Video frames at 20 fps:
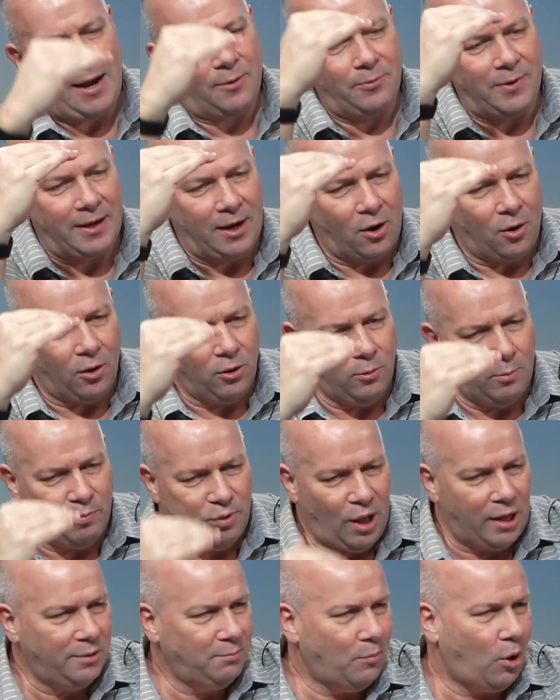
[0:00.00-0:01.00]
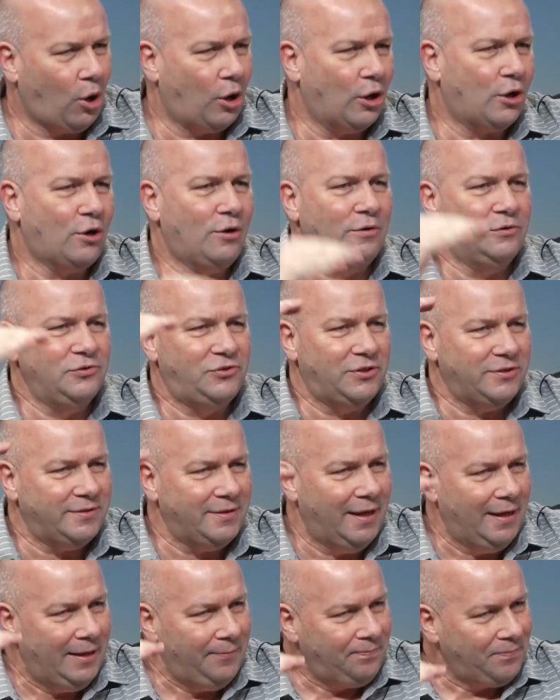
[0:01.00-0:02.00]
We got all the blood markers and
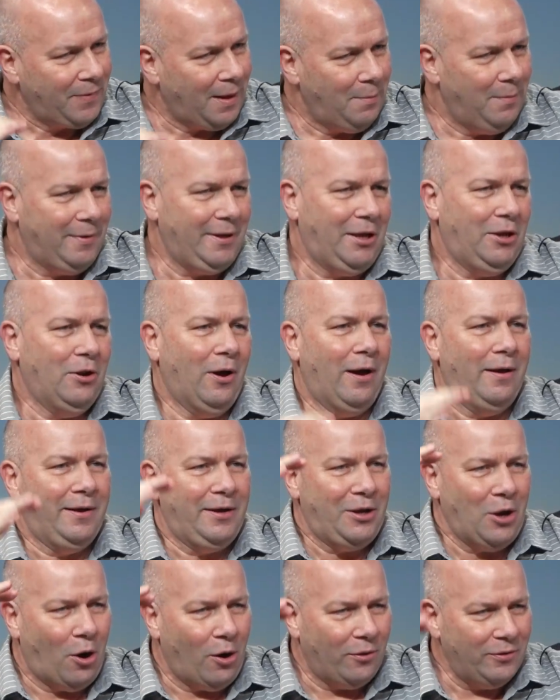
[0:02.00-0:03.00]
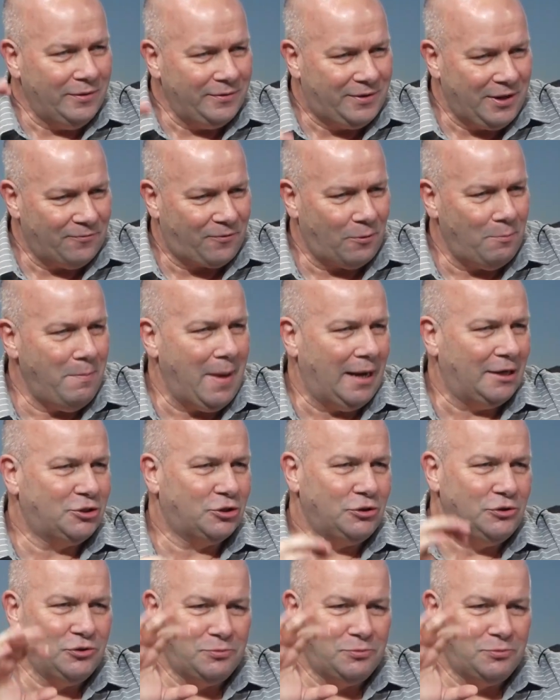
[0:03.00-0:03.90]
all the different measures,